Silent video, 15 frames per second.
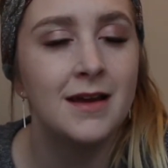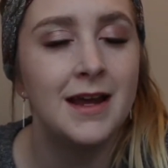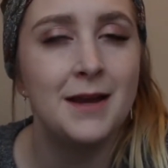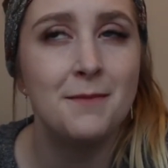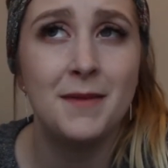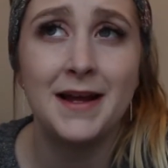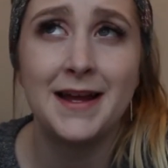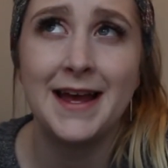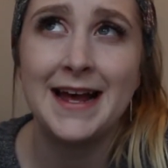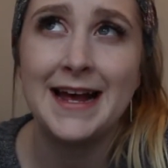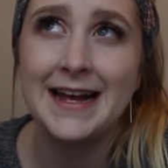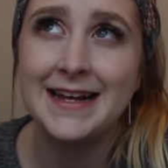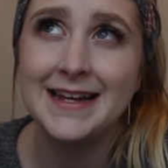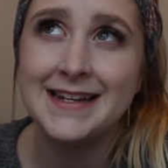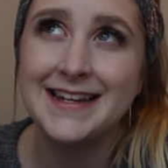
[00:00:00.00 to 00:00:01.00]
In my
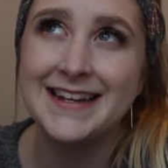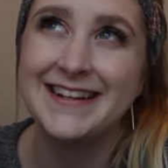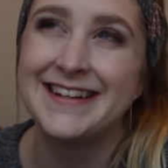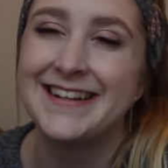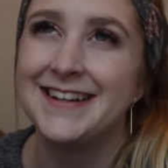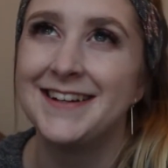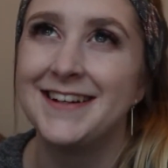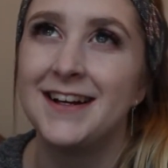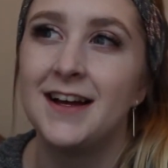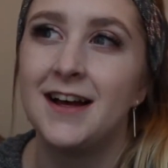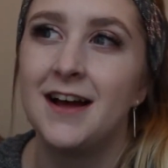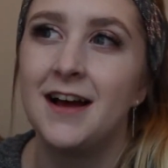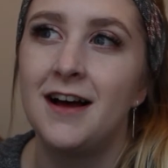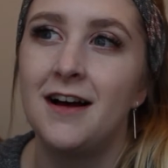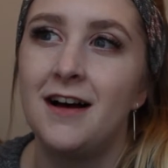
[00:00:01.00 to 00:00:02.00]
head
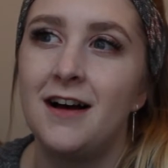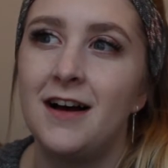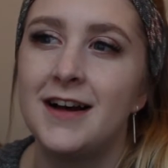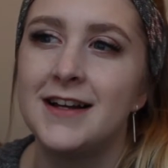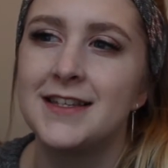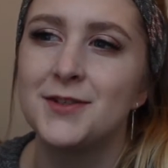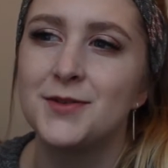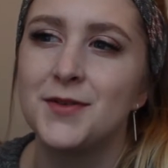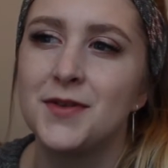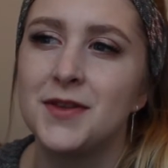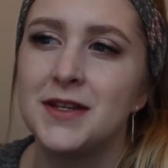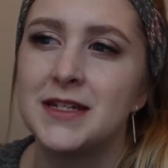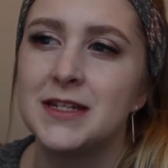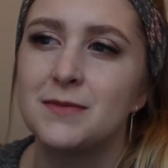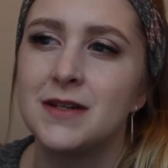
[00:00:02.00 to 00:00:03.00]
I sort of
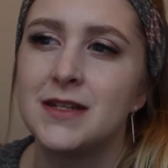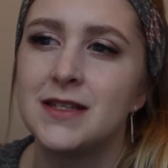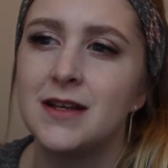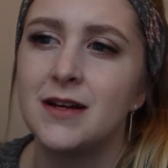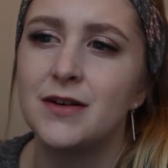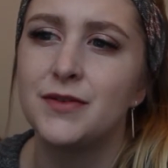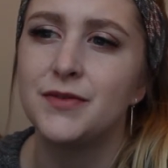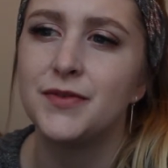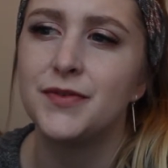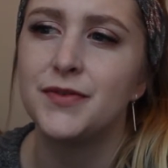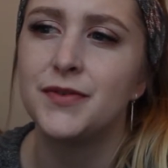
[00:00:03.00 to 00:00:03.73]
think to myself,